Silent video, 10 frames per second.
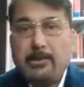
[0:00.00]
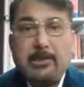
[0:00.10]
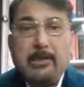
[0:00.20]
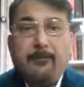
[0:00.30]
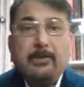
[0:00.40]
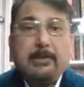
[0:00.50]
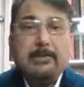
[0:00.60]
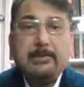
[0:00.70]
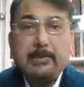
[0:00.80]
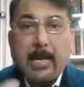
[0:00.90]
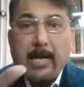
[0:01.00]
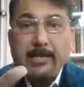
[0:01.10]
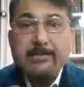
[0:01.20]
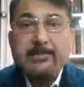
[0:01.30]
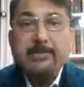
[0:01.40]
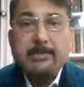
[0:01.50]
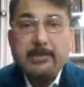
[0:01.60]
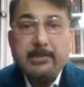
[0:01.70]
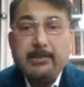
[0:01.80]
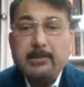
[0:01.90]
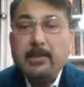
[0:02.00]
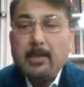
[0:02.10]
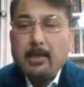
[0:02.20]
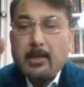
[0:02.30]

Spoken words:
are dealing with is the ICT,